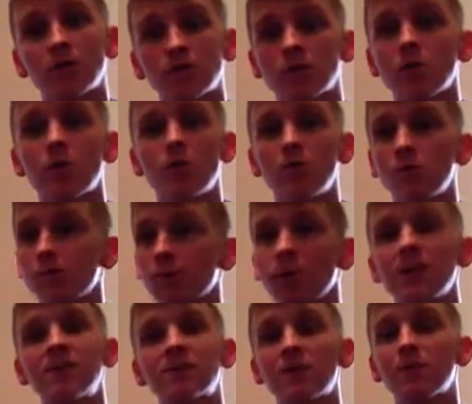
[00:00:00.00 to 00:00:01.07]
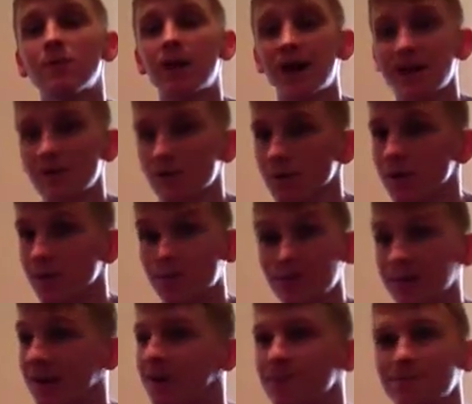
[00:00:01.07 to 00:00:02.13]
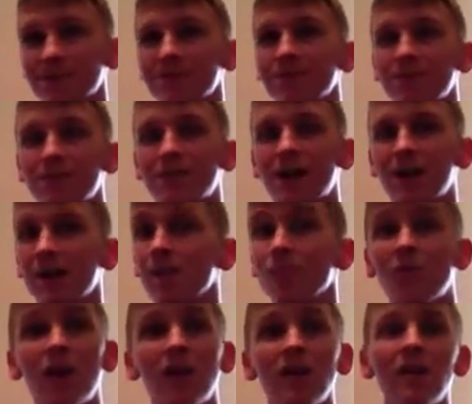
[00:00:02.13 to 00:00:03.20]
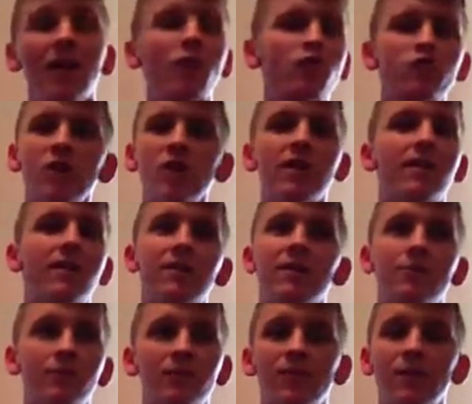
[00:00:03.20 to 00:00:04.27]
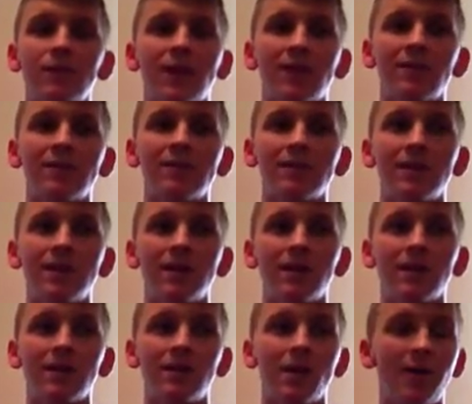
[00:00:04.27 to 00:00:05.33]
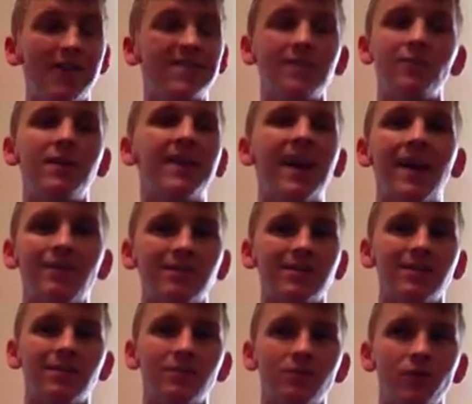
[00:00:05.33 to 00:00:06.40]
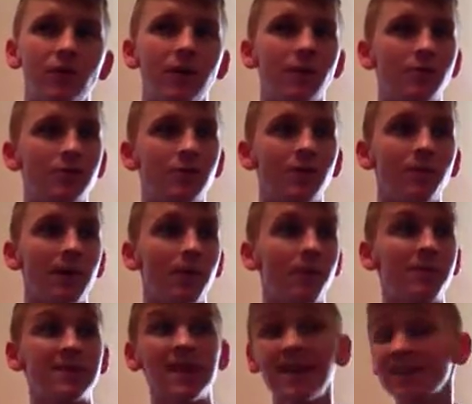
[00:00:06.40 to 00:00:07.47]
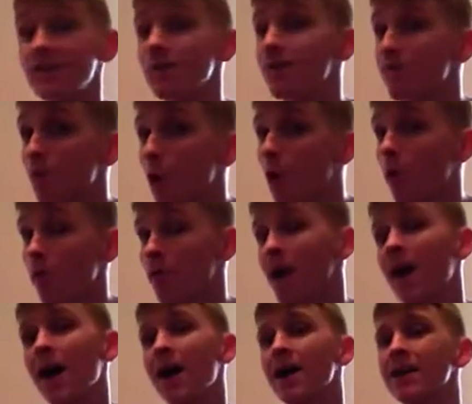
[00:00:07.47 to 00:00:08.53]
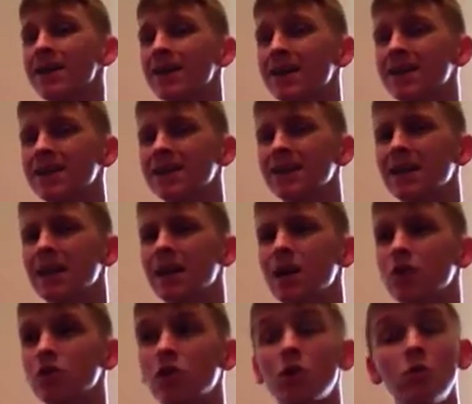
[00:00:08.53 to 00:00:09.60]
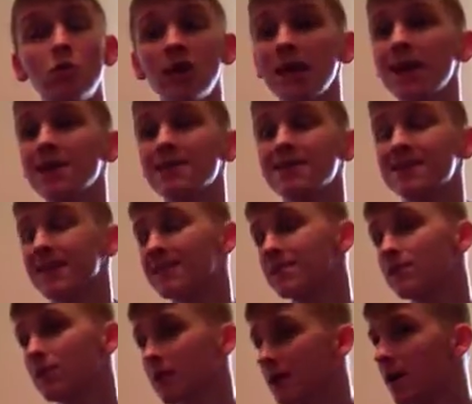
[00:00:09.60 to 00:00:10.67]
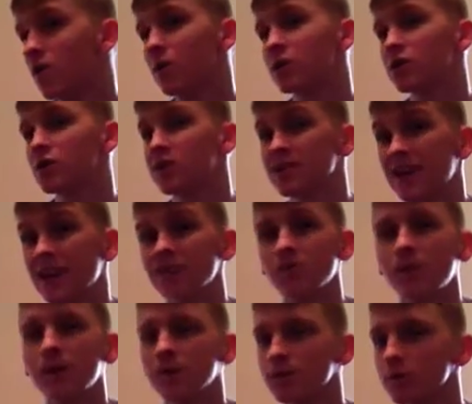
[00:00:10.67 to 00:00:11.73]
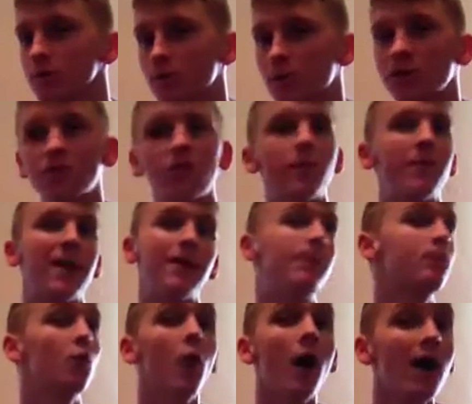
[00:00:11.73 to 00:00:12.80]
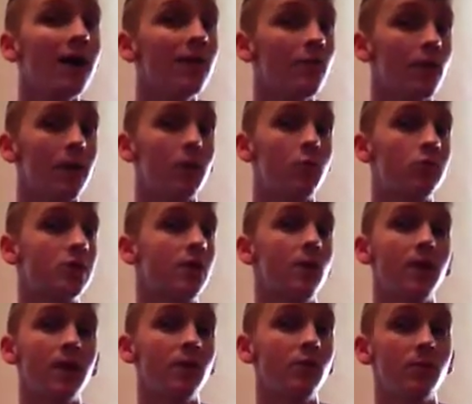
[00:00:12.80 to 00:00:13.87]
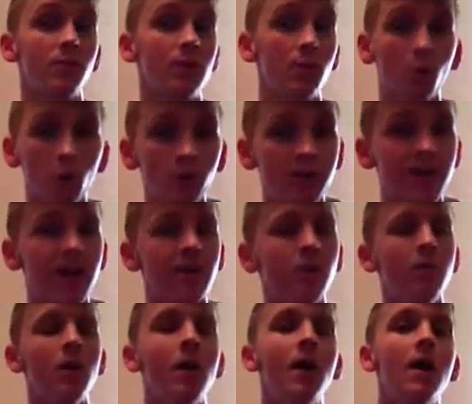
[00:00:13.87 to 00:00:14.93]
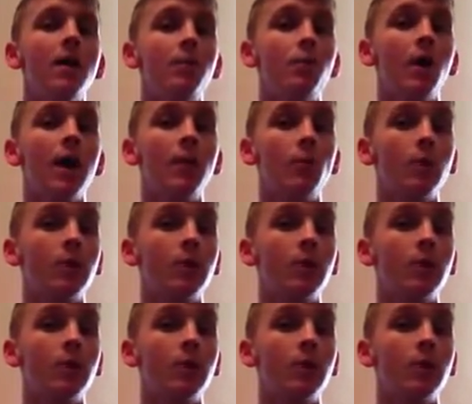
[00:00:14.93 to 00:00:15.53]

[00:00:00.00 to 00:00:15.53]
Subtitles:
soon. Please come back. We're gonna miss Finn Balor. I was really hurt when Finn Balor, you know, had to announce that he was relinquishing the belt, because that's the 4th guy in 2 years that's had to relinquish a title belt due to injury. We had Bryan relinquishing the WWE World title, Bryan